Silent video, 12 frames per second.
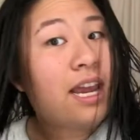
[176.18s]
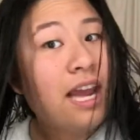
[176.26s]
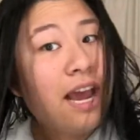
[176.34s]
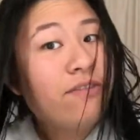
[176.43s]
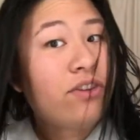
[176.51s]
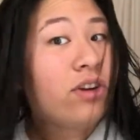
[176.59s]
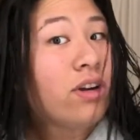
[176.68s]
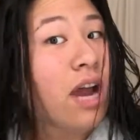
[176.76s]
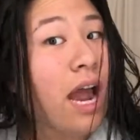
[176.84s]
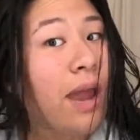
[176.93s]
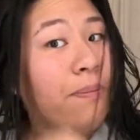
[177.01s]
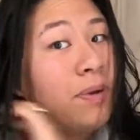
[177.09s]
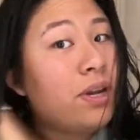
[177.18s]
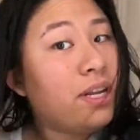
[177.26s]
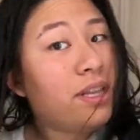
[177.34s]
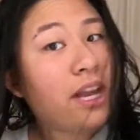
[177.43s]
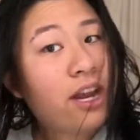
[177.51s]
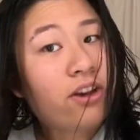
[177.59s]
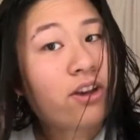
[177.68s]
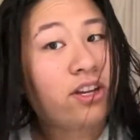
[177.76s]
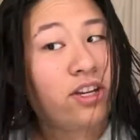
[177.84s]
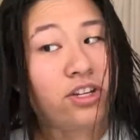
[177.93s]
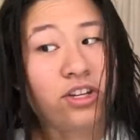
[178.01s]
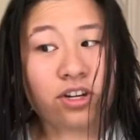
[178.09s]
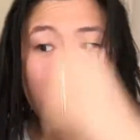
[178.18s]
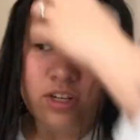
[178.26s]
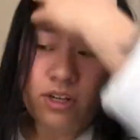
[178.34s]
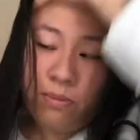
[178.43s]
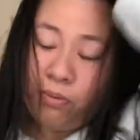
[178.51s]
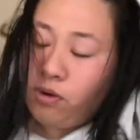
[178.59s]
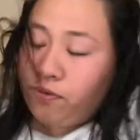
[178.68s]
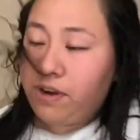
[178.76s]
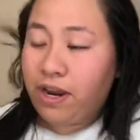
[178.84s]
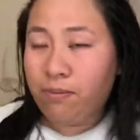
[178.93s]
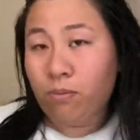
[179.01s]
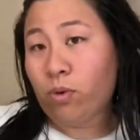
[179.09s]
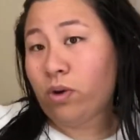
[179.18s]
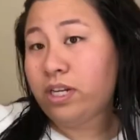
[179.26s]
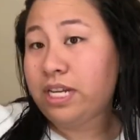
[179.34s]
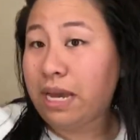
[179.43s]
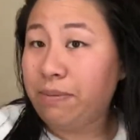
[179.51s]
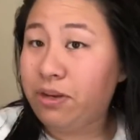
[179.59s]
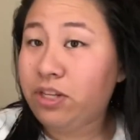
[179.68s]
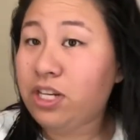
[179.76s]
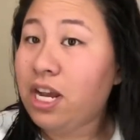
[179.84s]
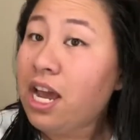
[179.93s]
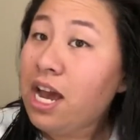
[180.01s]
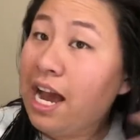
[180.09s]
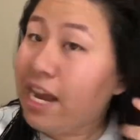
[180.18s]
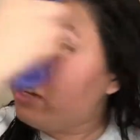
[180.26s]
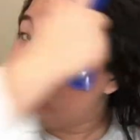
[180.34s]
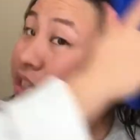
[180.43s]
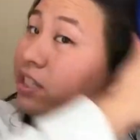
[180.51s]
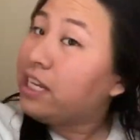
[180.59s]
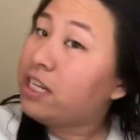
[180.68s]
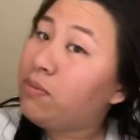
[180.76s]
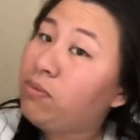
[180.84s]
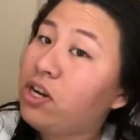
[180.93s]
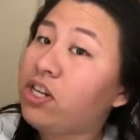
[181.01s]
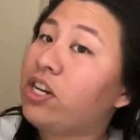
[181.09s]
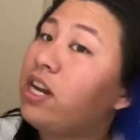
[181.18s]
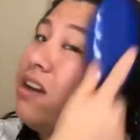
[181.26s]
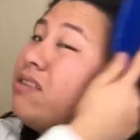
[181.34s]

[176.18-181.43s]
and after I put in the hair conditioner to prevent more damage, I usually like to brush it